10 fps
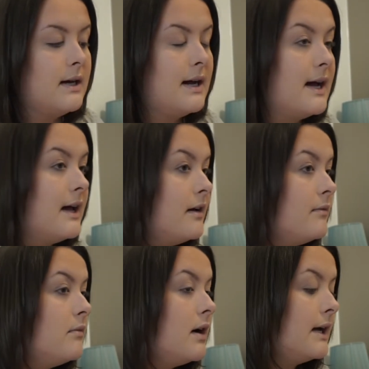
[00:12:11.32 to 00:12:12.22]

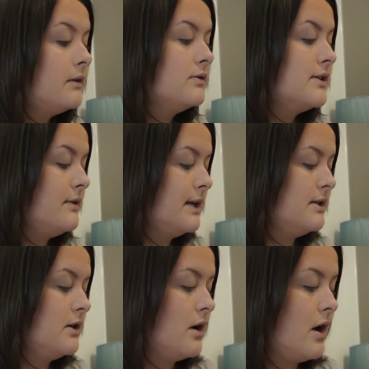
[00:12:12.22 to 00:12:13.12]
I also need
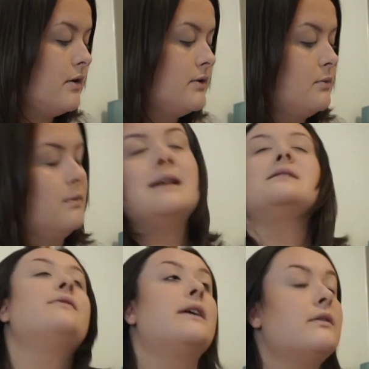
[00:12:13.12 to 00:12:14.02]
to go to
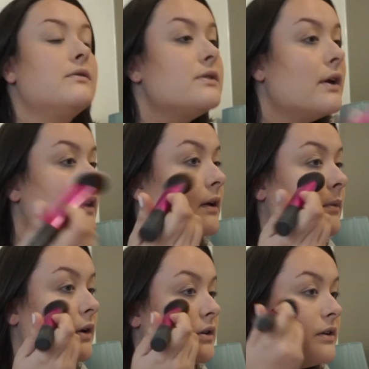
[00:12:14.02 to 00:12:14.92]
Westfield, so I think I'm
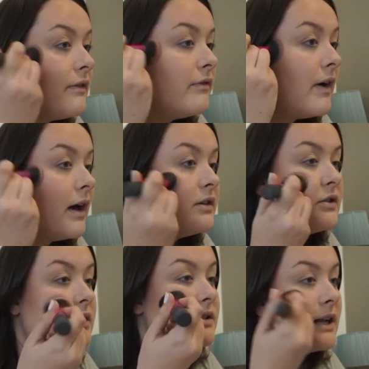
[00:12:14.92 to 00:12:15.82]
going to do that first
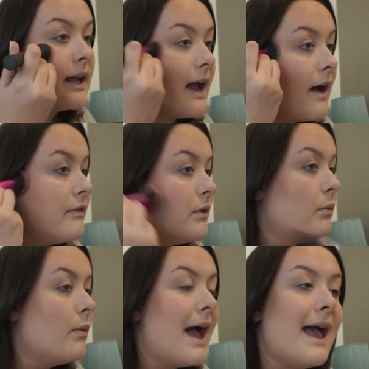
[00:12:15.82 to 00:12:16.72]
just to get it out of the
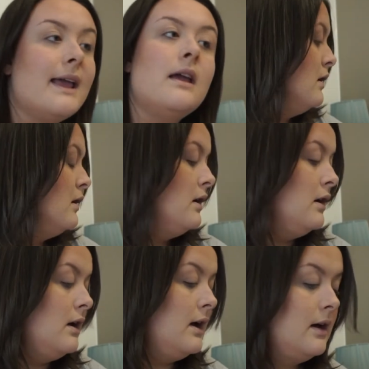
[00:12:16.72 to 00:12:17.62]
way.
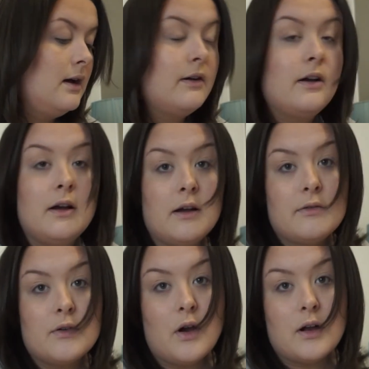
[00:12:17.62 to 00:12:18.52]

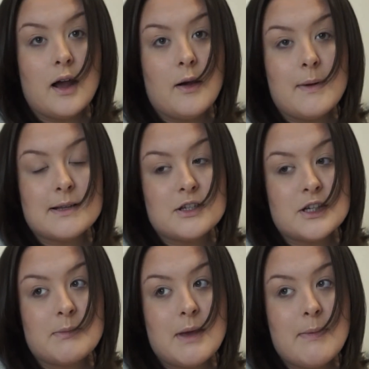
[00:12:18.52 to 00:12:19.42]
I've got a girl
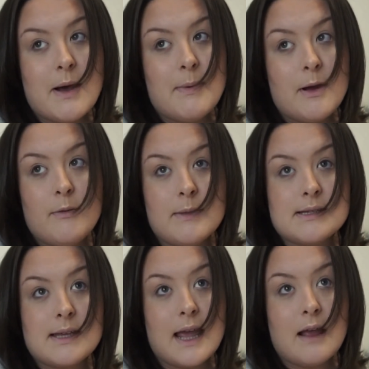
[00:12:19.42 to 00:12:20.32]
messaging me about a pyramid
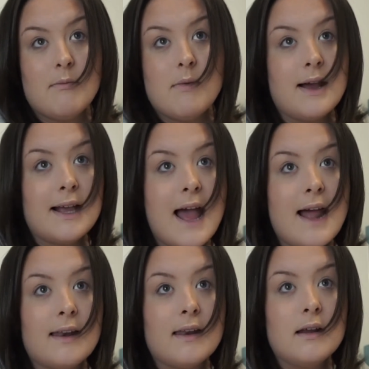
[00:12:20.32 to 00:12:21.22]
scheme.
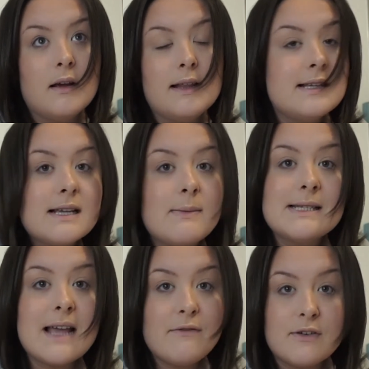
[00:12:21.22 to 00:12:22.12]
Again, this
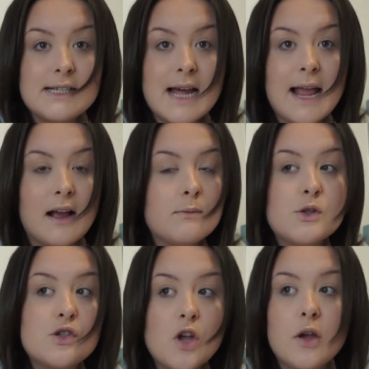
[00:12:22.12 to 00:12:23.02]
happens every day. I'm
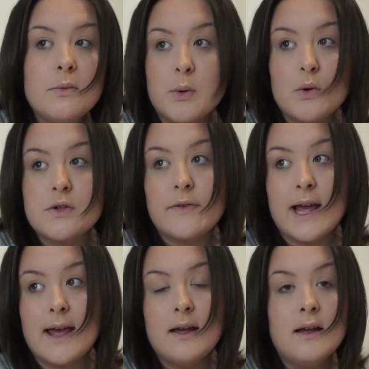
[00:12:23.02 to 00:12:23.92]
so bored of it.